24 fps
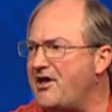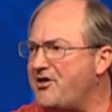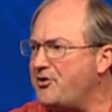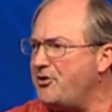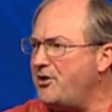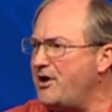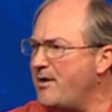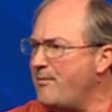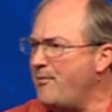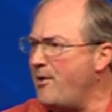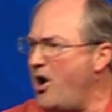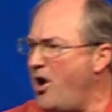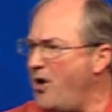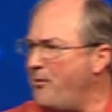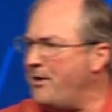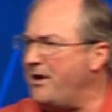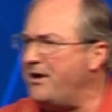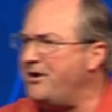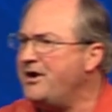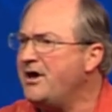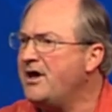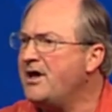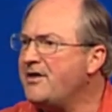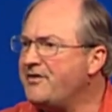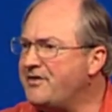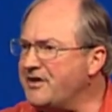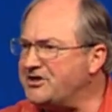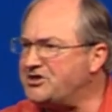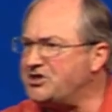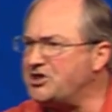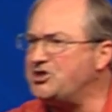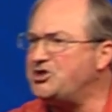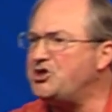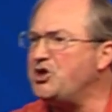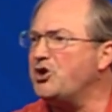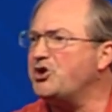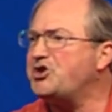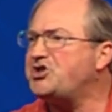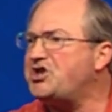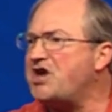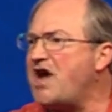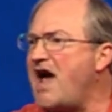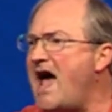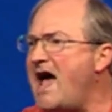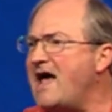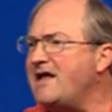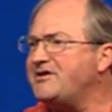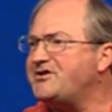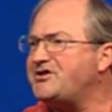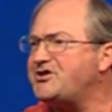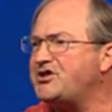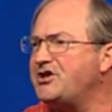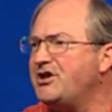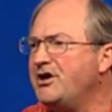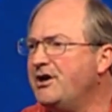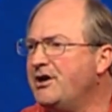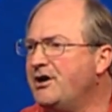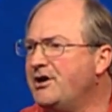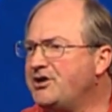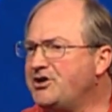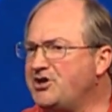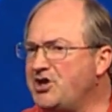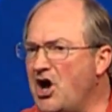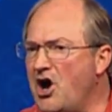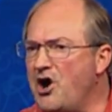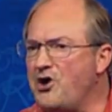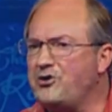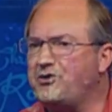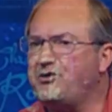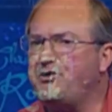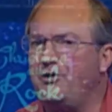moment. This is your chance. Don't let